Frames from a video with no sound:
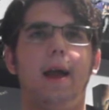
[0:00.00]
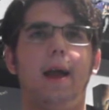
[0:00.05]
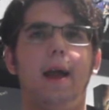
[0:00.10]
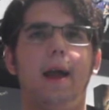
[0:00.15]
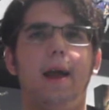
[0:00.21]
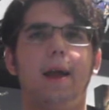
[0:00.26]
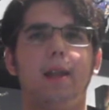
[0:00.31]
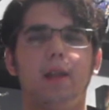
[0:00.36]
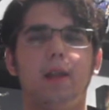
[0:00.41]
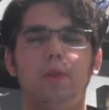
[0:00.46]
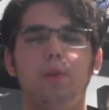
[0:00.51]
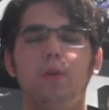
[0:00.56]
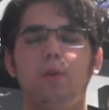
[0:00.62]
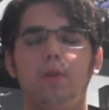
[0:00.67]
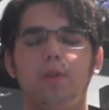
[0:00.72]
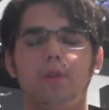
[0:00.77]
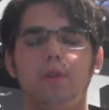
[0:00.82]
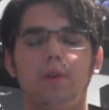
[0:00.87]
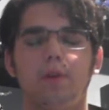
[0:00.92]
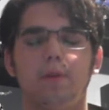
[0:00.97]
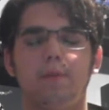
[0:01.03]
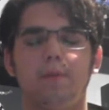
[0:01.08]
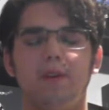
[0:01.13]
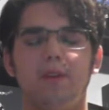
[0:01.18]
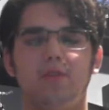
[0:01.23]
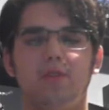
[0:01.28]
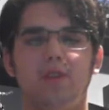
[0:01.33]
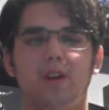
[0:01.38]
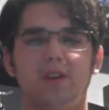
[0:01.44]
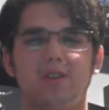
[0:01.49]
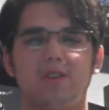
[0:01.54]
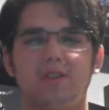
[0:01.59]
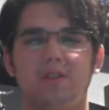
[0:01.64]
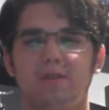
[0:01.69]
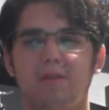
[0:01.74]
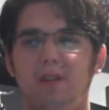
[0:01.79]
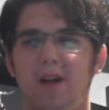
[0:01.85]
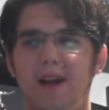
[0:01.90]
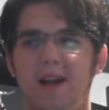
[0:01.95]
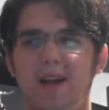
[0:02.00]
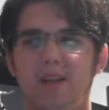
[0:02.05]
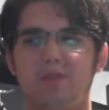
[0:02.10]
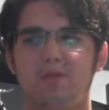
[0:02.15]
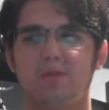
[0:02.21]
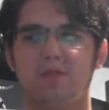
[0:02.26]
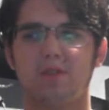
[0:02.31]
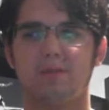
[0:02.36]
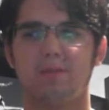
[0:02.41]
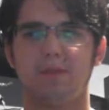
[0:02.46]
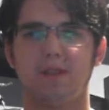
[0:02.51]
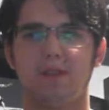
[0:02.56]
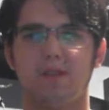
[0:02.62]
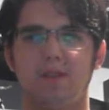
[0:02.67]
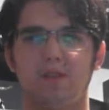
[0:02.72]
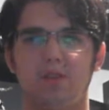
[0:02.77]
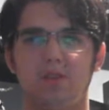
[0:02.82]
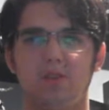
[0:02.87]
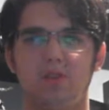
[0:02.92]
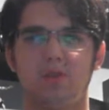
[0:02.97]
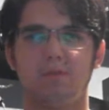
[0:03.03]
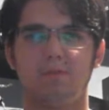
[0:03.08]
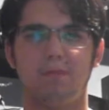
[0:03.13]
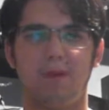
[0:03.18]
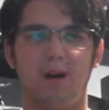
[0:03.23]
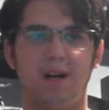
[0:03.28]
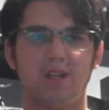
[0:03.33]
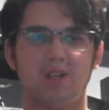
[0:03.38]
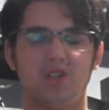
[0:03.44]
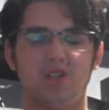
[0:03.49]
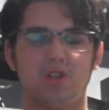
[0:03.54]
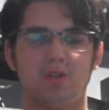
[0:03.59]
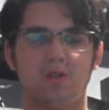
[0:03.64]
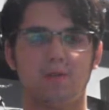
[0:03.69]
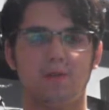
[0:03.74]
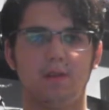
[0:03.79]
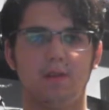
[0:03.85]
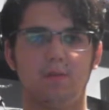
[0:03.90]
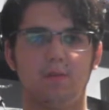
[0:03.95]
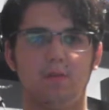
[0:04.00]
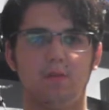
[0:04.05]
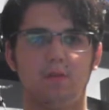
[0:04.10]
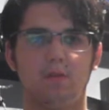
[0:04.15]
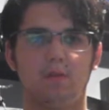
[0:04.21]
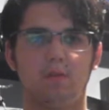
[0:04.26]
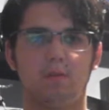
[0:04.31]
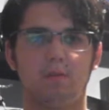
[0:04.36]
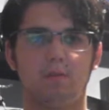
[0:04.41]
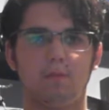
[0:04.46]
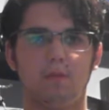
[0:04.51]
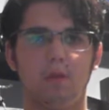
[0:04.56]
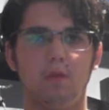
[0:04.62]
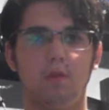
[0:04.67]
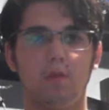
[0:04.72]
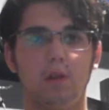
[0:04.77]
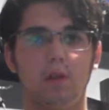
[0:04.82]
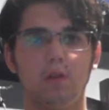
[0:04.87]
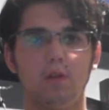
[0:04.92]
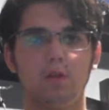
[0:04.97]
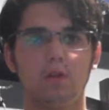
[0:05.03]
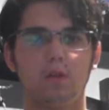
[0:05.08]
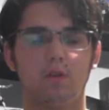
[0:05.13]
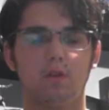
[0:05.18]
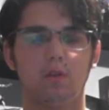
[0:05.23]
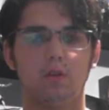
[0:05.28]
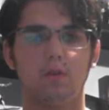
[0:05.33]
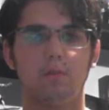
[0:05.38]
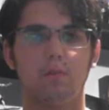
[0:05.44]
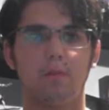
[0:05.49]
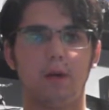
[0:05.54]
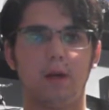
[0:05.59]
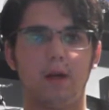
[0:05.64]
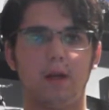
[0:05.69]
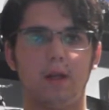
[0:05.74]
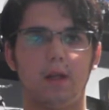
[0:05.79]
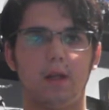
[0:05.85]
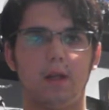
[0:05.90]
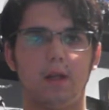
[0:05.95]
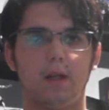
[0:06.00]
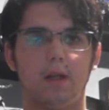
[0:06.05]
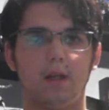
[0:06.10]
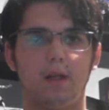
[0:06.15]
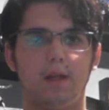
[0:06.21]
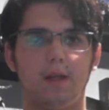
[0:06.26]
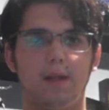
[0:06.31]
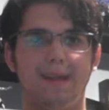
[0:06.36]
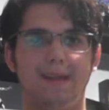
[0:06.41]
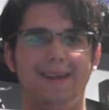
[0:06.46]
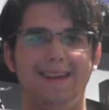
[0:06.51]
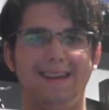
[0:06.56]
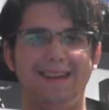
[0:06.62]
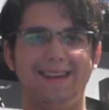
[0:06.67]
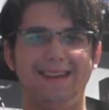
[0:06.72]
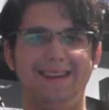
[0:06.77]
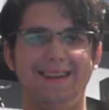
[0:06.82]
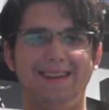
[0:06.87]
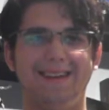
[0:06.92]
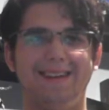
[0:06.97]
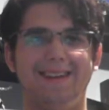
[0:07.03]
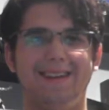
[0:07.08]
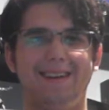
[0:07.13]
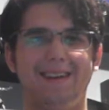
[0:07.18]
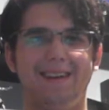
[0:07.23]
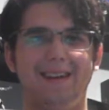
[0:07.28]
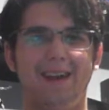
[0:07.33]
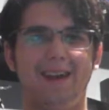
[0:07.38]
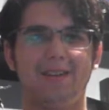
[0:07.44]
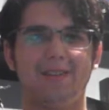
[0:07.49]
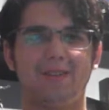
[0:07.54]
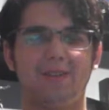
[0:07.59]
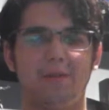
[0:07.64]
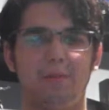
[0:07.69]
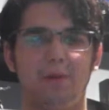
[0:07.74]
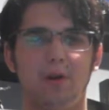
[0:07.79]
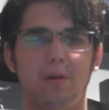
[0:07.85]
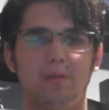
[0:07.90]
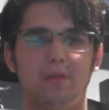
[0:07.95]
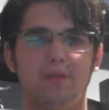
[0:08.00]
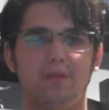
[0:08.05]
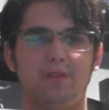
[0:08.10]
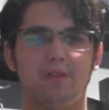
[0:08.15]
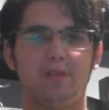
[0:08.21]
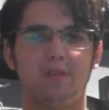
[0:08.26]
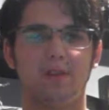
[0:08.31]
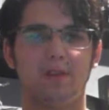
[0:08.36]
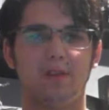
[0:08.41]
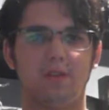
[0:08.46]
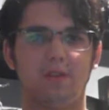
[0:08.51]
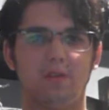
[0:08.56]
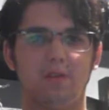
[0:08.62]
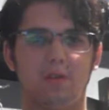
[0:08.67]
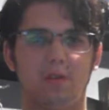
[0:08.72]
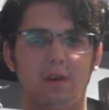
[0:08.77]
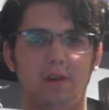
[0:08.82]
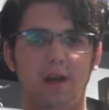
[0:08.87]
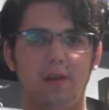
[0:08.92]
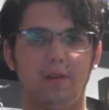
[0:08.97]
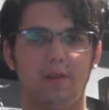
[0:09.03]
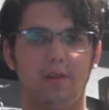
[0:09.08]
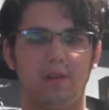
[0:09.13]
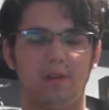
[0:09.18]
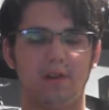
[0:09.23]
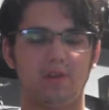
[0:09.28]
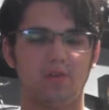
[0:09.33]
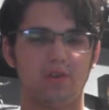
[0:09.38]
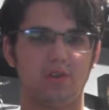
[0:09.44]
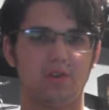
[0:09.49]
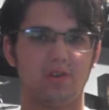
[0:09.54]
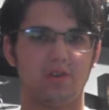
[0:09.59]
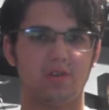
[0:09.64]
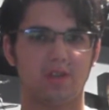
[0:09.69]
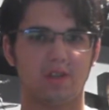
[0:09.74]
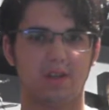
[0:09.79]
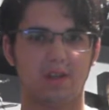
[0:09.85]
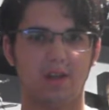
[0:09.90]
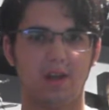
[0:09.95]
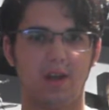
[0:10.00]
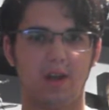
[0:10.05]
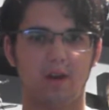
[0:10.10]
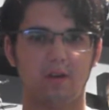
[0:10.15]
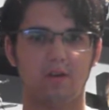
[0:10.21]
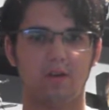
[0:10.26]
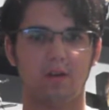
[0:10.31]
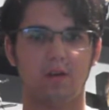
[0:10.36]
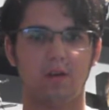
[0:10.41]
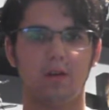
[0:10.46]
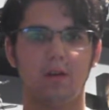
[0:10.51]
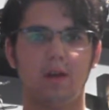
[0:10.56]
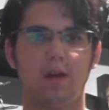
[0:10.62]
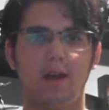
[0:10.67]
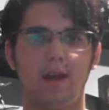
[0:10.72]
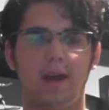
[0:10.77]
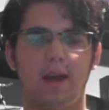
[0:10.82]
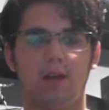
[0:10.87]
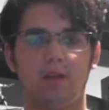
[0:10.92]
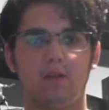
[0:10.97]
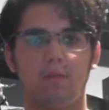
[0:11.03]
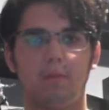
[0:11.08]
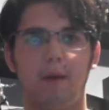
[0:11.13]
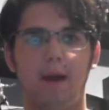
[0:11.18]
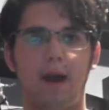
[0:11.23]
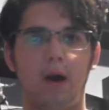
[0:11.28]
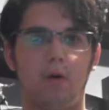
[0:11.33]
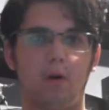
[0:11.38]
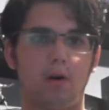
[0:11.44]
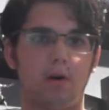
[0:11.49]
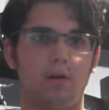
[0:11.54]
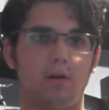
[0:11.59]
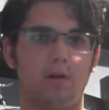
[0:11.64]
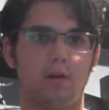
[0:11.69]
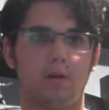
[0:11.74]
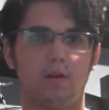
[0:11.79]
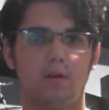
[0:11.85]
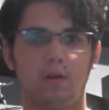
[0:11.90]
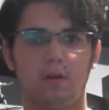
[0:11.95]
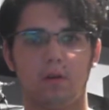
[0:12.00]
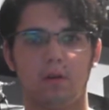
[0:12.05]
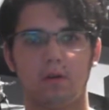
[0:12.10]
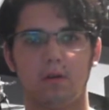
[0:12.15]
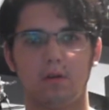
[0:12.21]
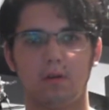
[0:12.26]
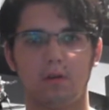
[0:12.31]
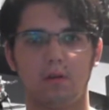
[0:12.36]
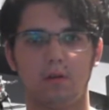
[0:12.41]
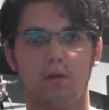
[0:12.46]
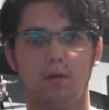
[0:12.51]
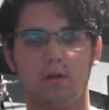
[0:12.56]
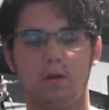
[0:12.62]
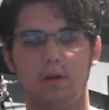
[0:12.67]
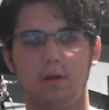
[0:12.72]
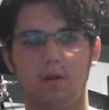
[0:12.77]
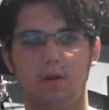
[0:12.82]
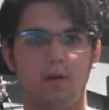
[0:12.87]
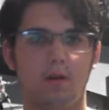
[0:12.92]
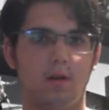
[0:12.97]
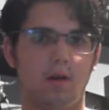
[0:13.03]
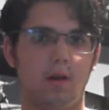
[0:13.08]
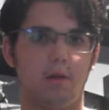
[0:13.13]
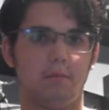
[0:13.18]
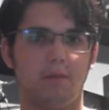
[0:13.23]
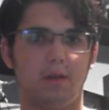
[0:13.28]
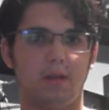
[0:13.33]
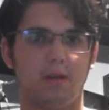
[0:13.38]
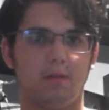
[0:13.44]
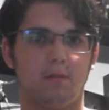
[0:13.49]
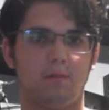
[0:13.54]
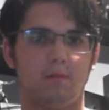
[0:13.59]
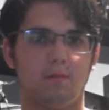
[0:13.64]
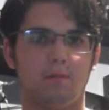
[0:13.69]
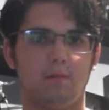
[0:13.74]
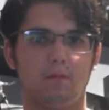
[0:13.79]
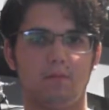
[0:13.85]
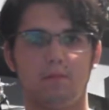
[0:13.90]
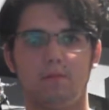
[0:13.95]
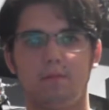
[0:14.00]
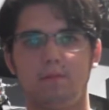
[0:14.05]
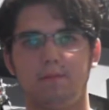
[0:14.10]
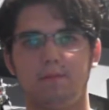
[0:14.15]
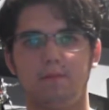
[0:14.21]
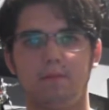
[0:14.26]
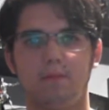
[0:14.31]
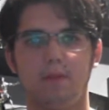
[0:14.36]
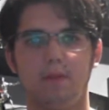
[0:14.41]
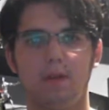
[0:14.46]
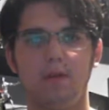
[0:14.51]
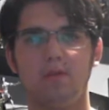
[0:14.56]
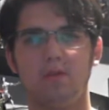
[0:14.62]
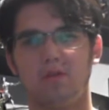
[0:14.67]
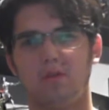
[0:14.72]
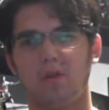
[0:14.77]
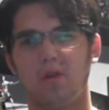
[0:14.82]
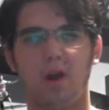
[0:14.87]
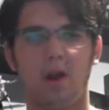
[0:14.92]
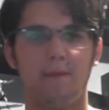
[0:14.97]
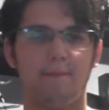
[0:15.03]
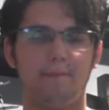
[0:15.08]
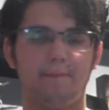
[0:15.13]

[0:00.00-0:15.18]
and I thought the introduction of Flash was a bit much. It looked good, but it has no purpose in the story other than introducing the character and his power. So, I mean, it was alright.